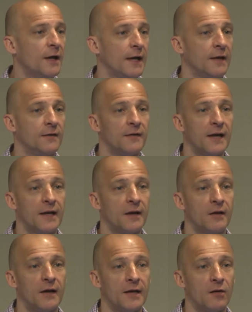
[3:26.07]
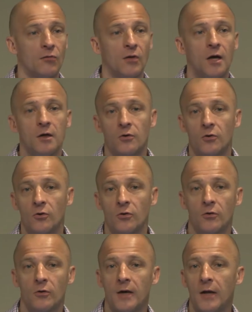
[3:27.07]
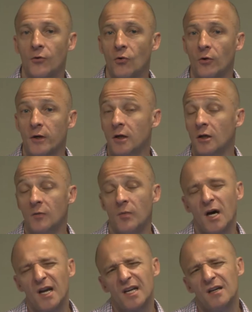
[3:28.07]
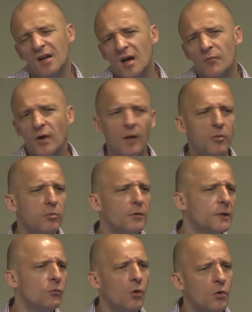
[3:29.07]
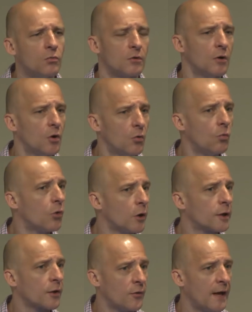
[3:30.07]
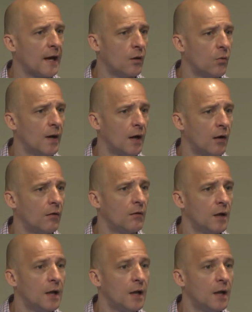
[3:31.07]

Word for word: in, in, a, in a lung or, or other organ in the body probably won't work that well.